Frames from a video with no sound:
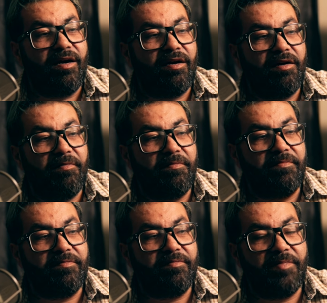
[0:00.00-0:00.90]

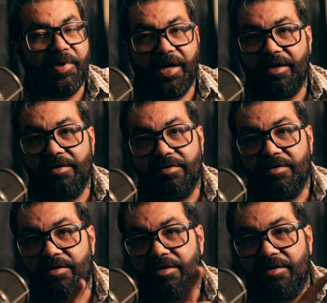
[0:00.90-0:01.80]
But yeah,
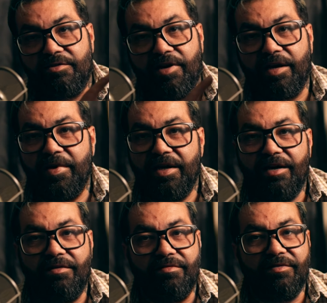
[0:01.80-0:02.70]
Drag Me to
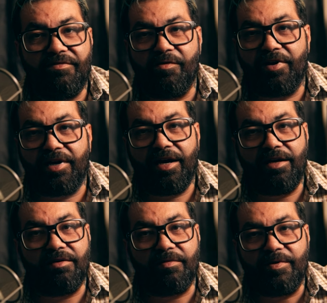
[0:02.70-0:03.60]
Hell in
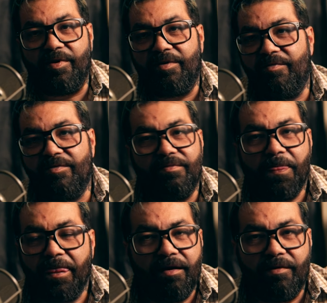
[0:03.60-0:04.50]
4K. I mean,
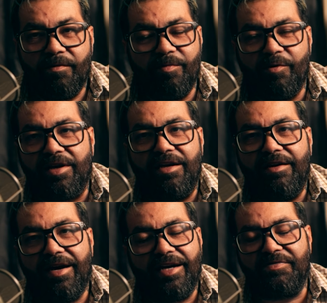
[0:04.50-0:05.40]
what more can
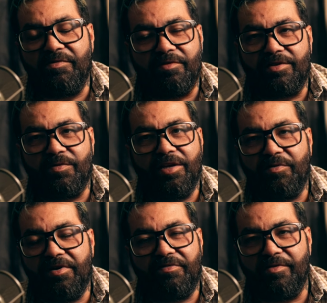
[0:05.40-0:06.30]
you ask for in
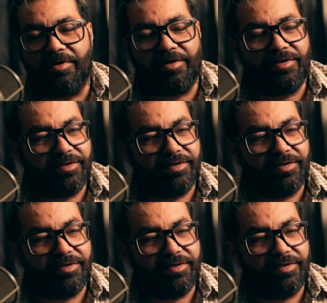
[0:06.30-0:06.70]
2024?